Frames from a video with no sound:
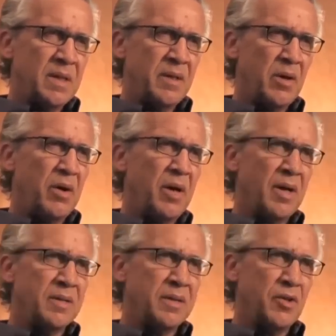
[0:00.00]
the
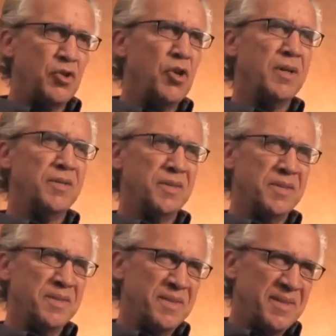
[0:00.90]
Arnotts and the
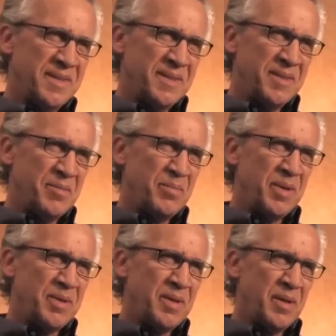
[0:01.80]
Johnsons,
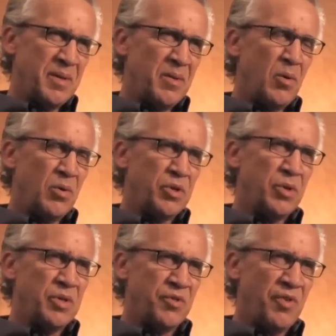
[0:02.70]
but the whole
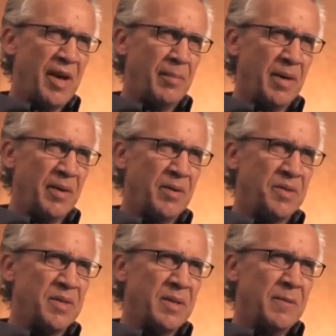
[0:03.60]
church family.
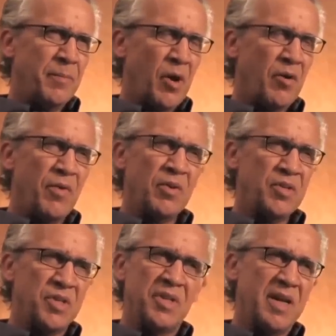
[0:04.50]
Our folks
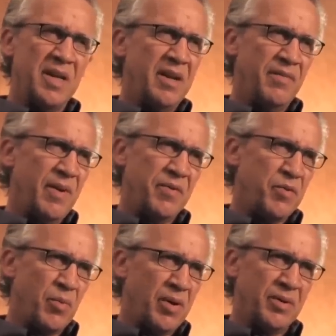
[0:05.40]
just identify with
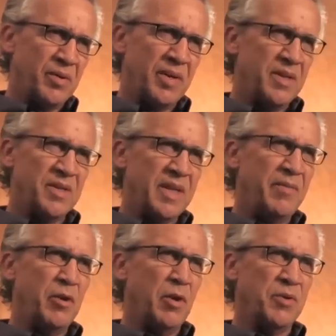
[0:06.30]
Toronto. They just,
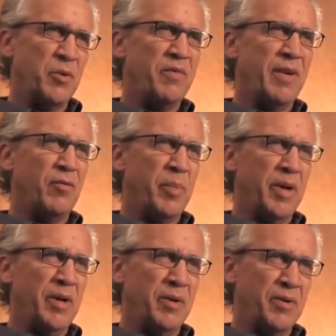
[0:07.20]
even those who have never
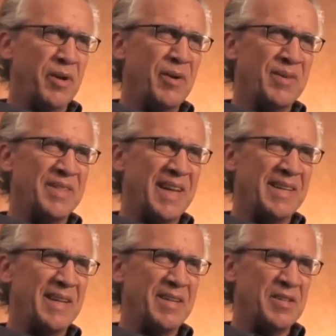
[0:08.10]
been here, you know, it's
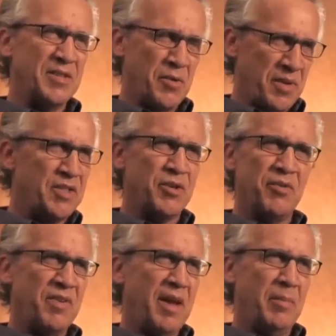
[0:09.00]
like they just know that's
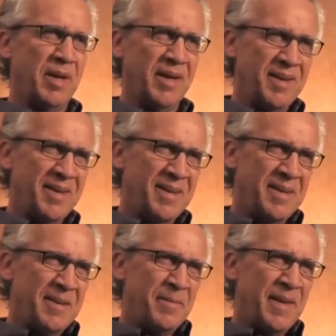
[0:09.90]
our family.
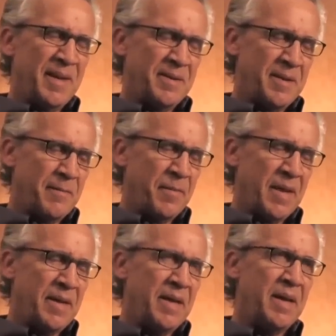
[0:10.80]
And
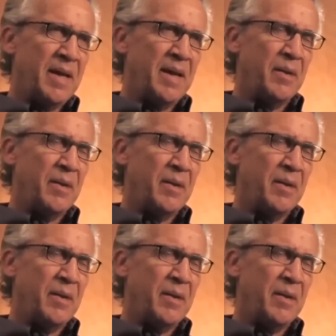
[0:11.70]
then